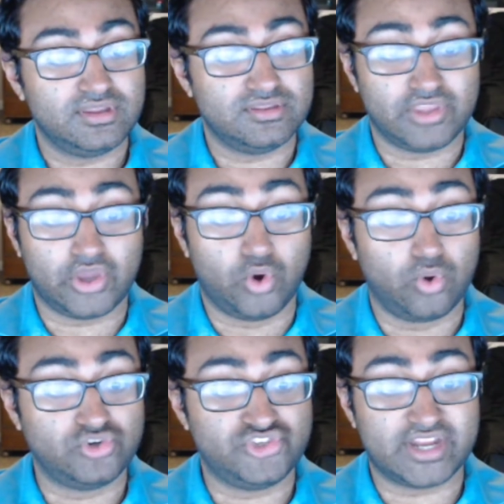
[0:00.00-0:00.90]
The
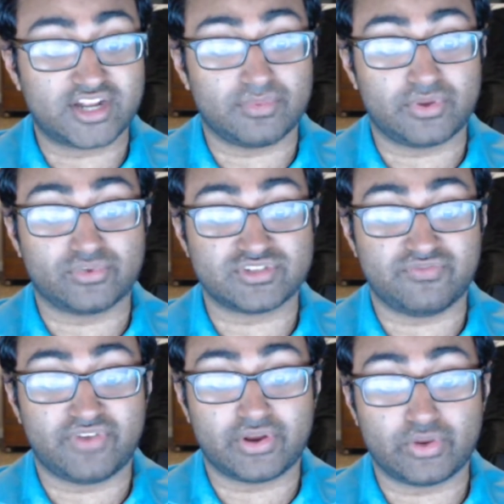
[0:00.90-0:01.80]
old gentleman was a
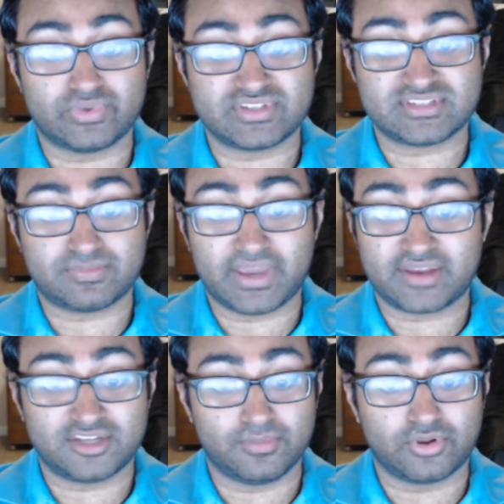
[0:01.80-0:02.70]
very
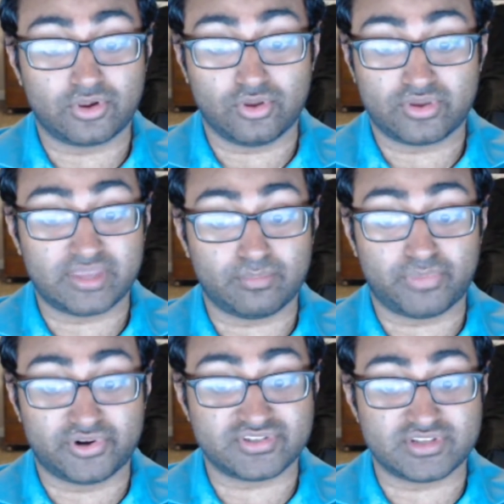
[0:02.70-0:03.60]
respectable looking
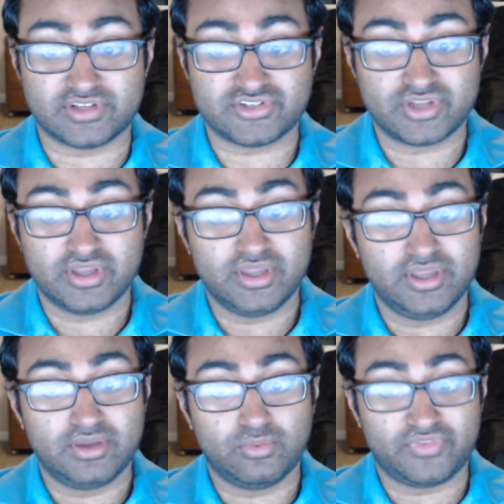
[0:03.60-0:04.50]
personage,
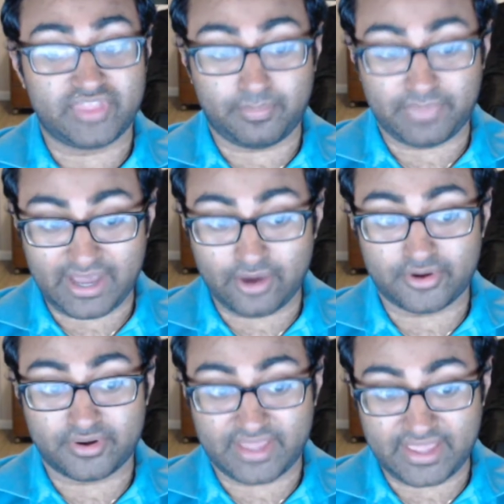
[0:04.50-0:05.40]
with a
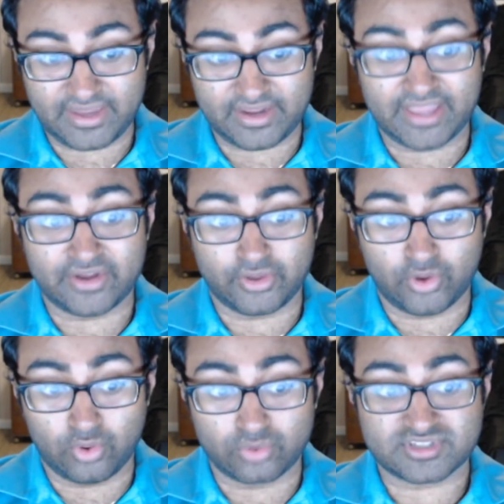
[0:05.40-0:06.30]
powdered head and
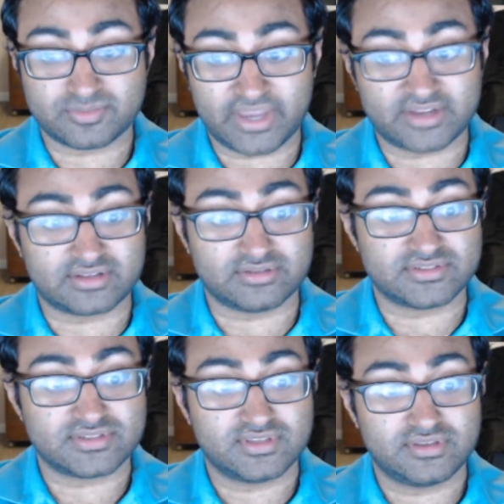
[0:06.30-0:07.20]
gold spectacles.